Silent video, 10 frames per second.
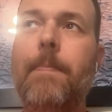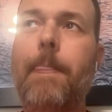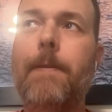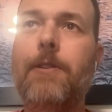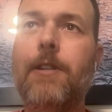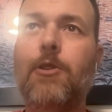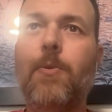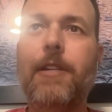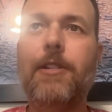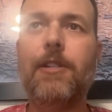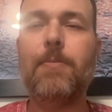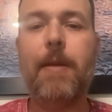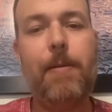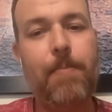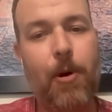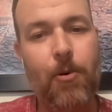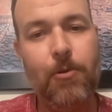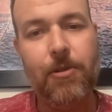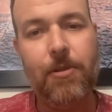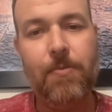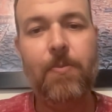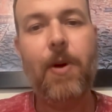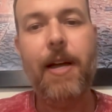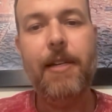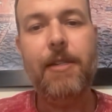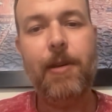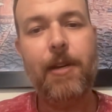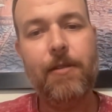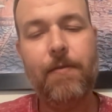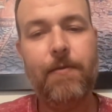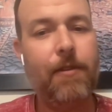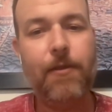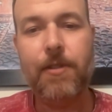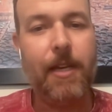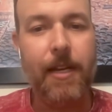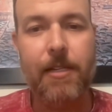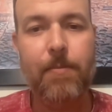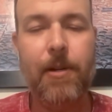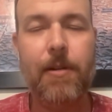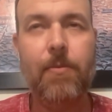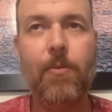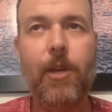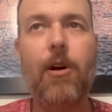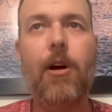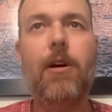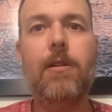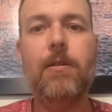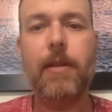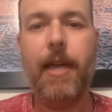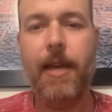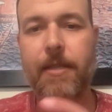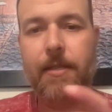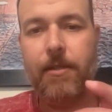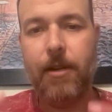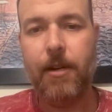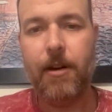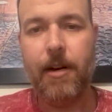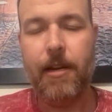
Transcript: situations, maybe post wise, because of different things, but we all had sudden cardiac